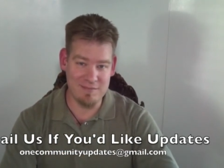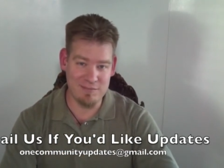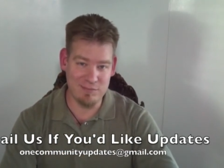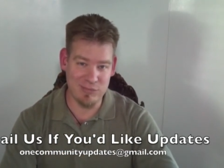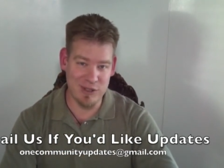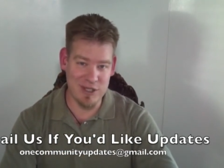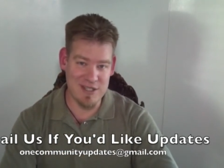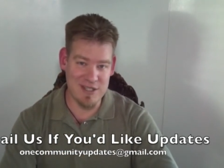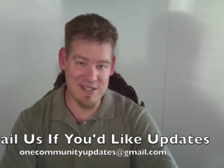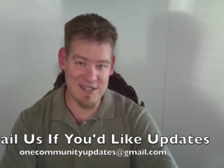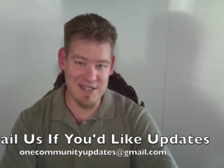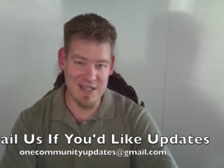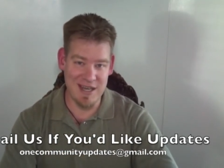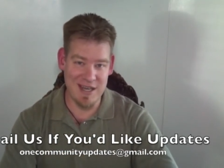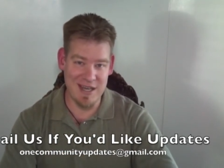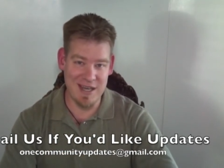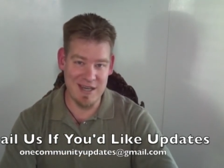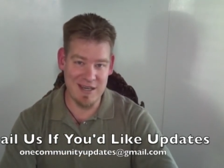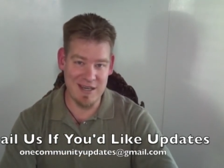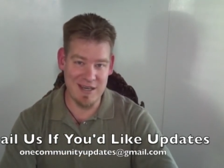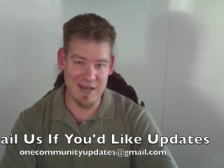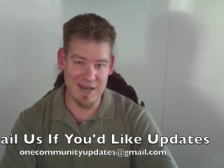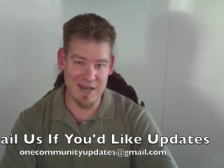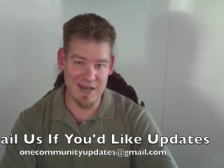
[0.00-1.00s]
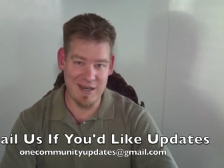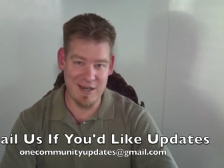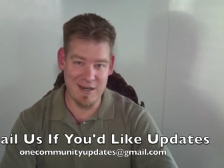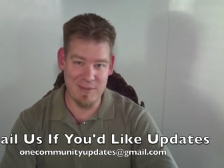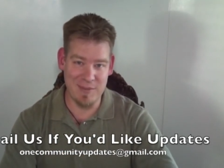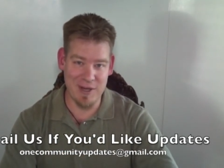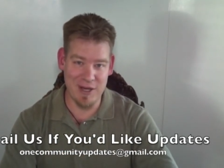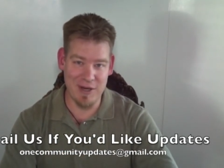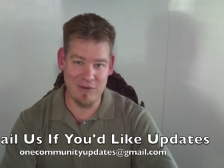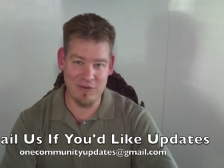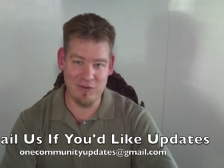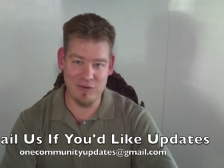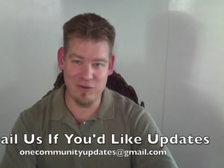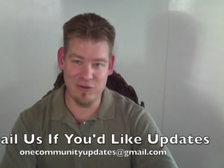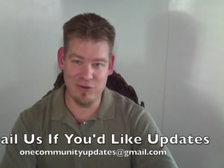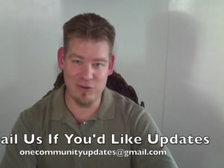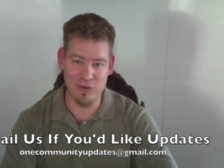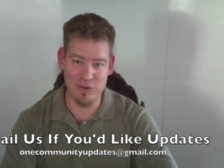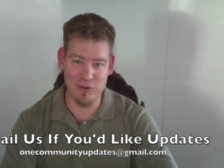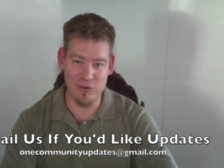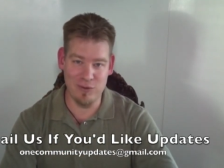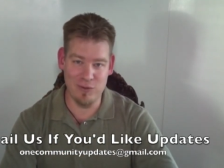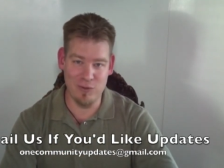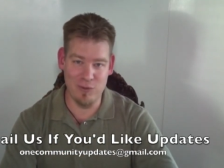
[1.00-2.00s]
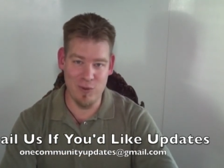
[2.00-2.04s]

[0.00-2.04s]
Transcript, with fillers: please send an email to